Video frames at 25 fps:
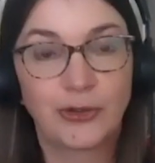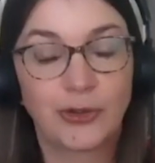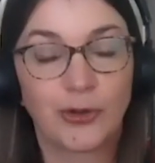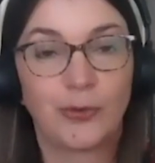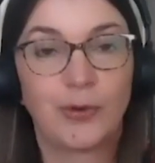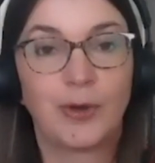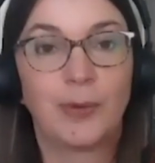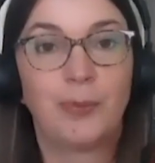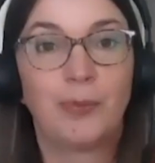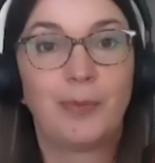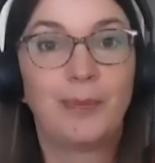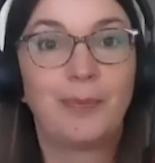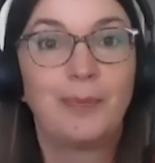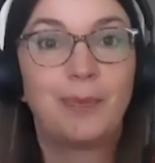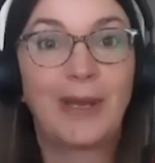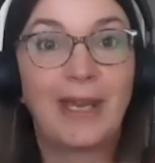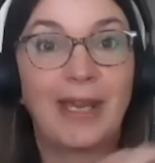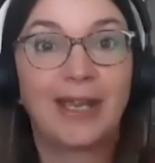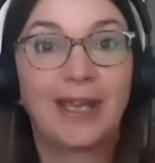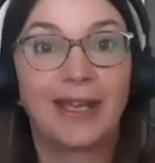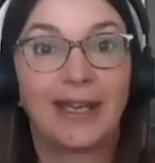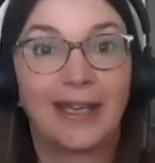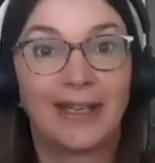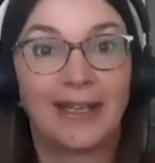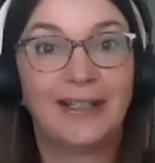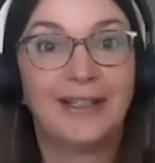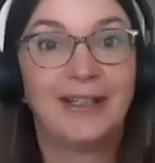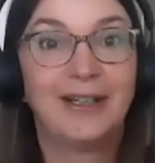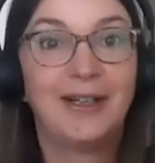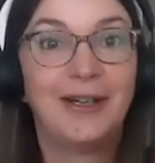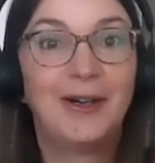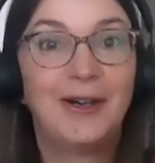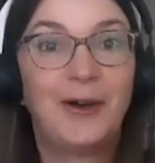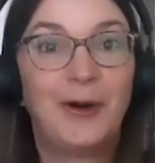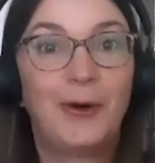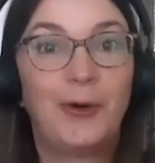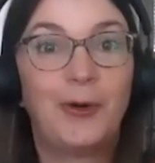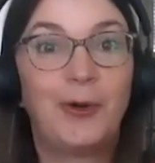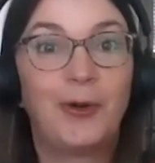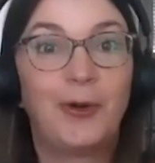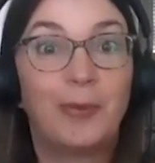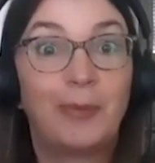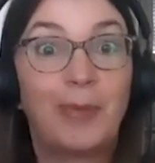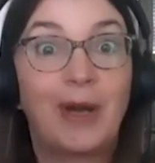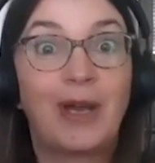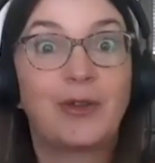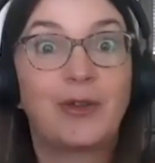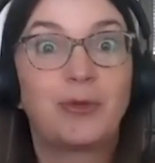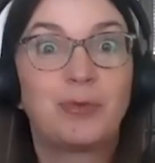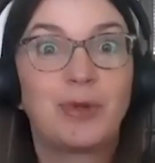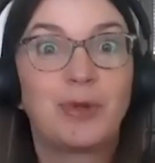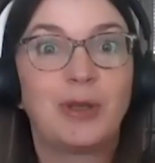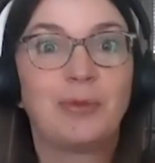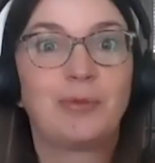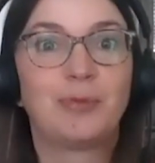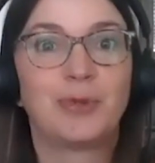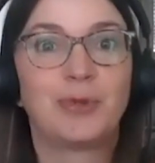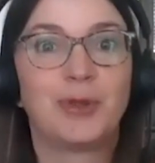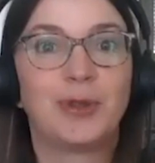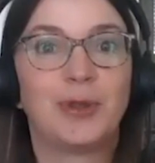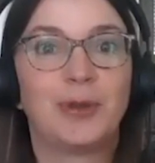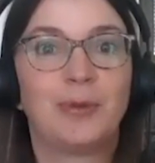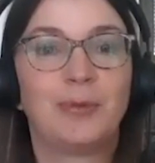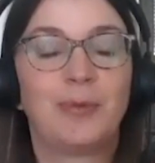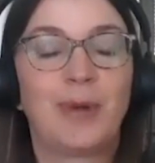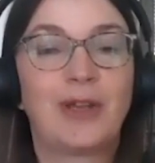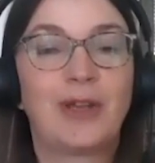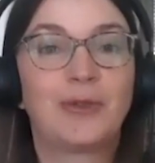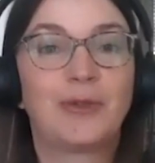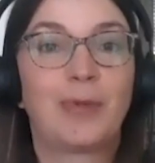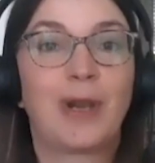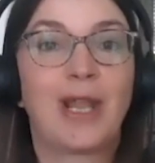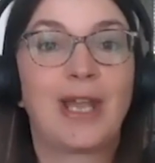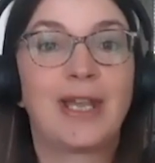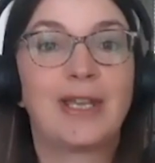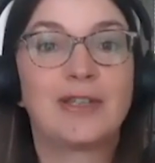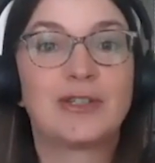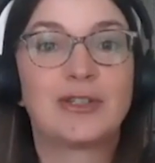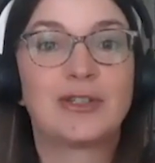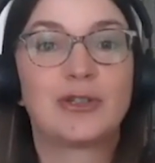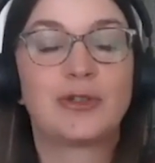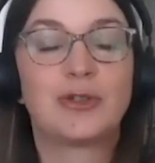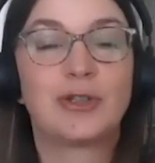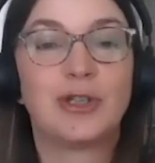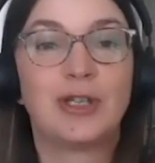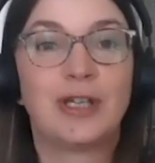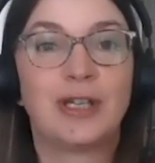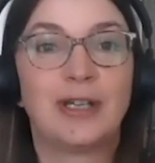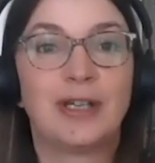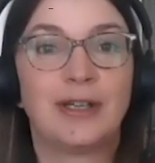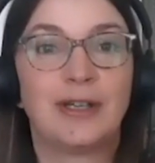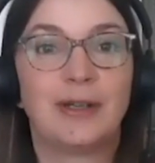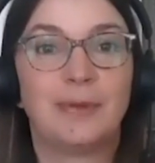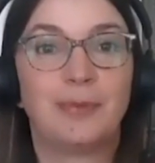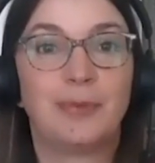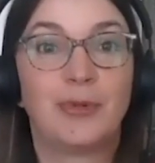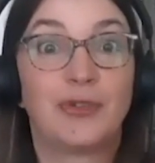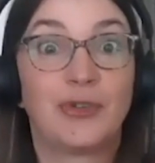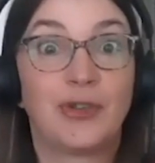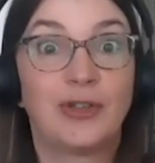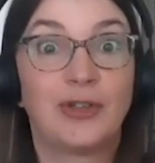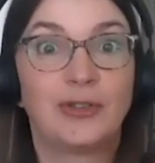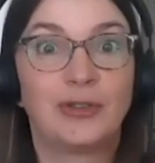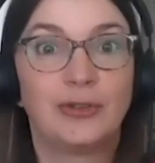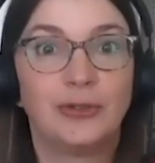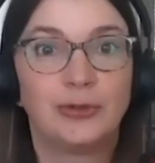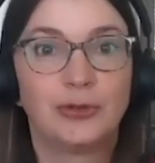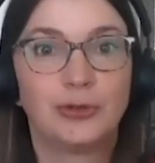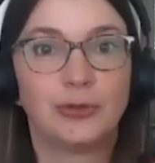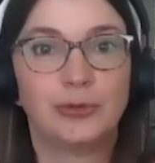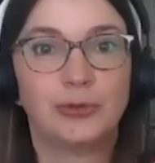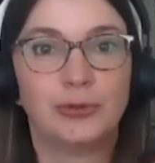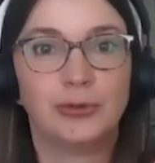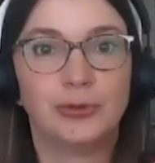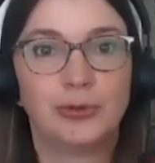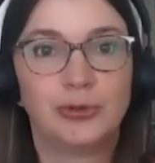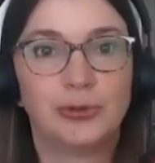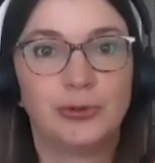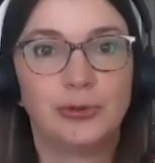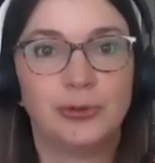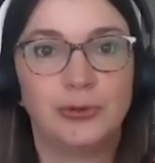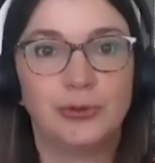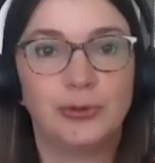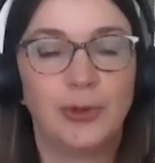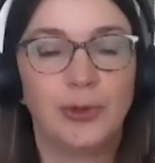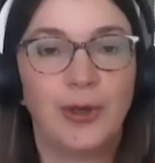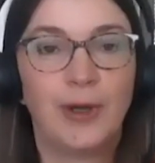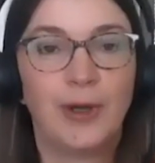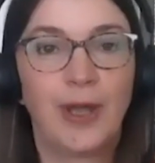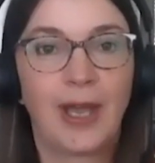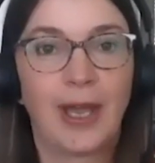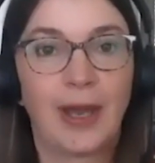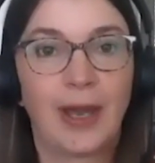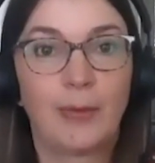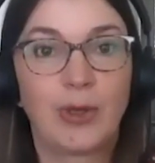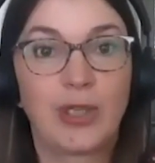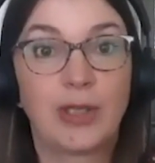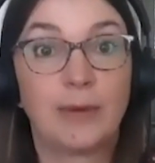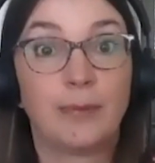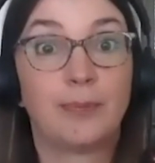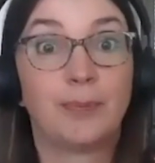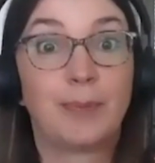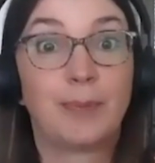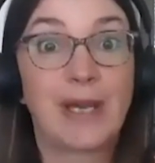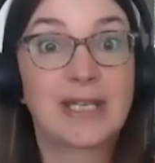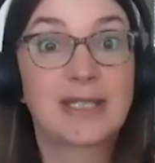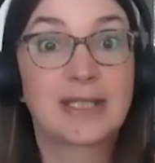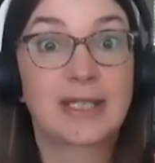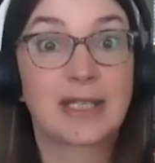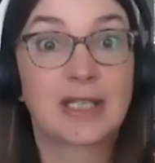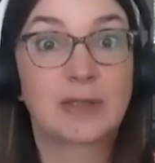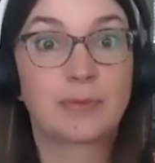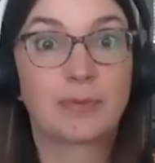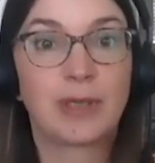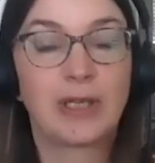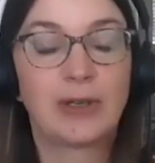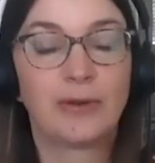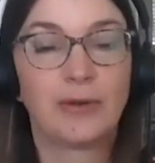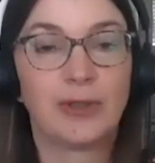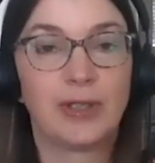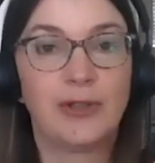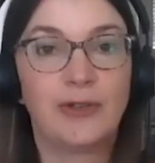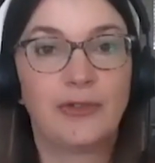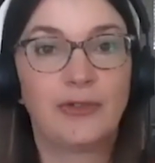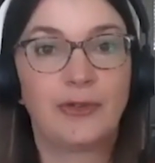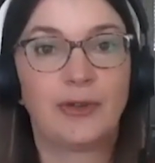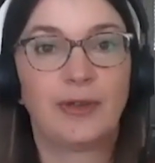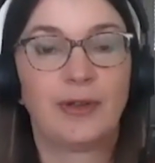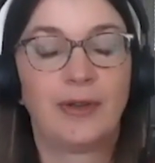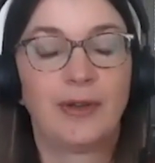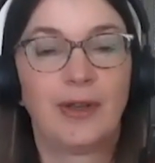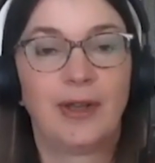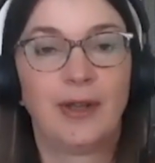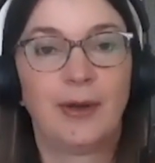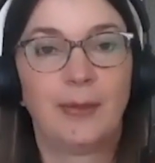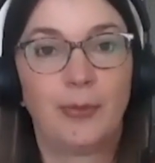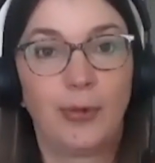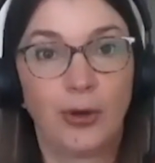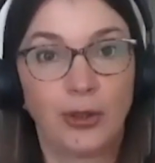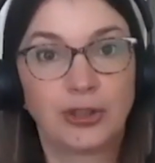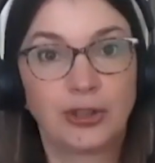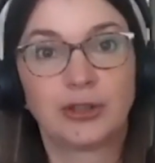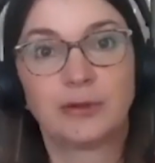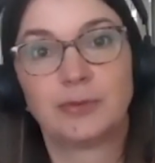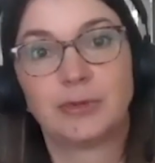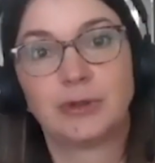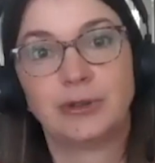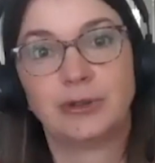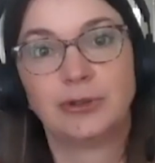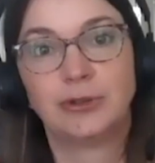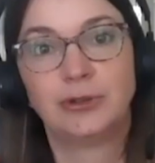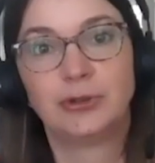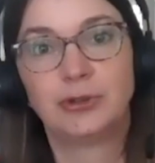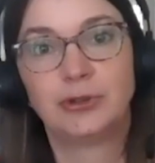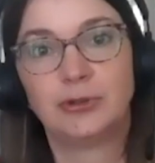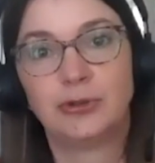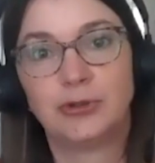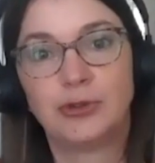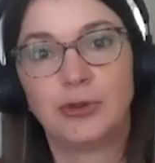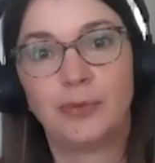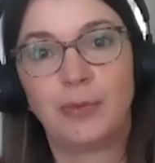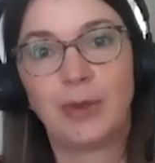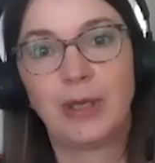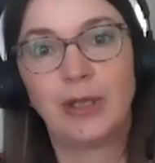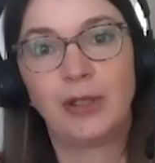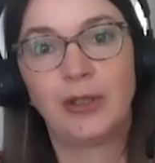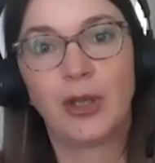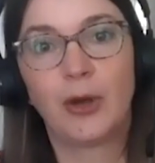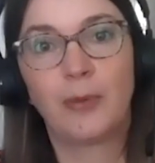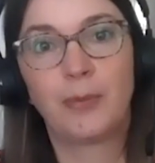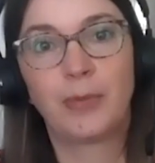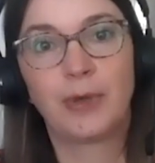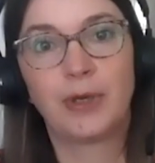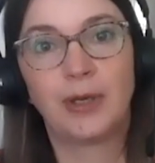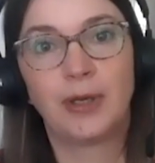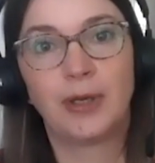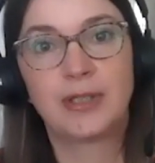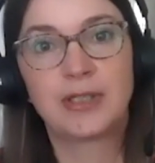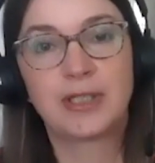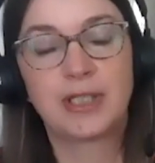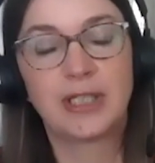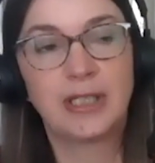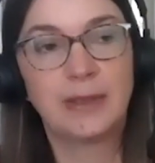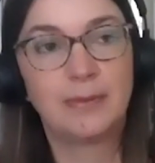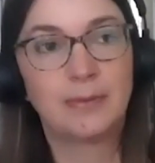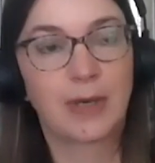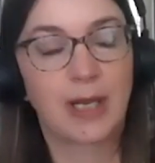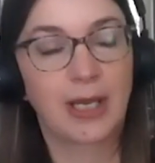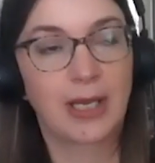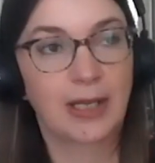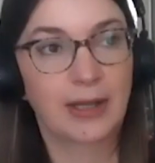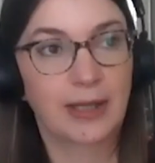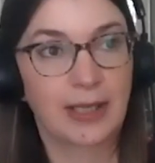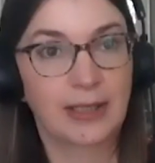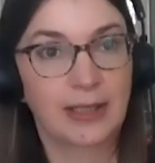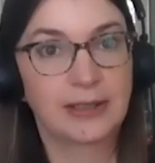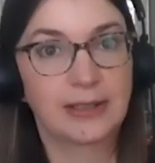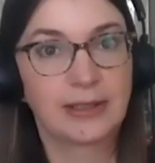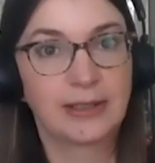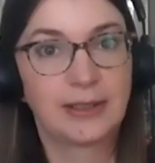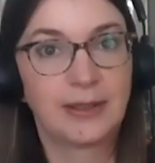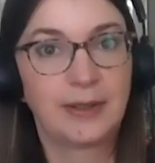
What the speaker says: So we're picking all the best people, best placed position to and with the best experience possible to build up a team like that.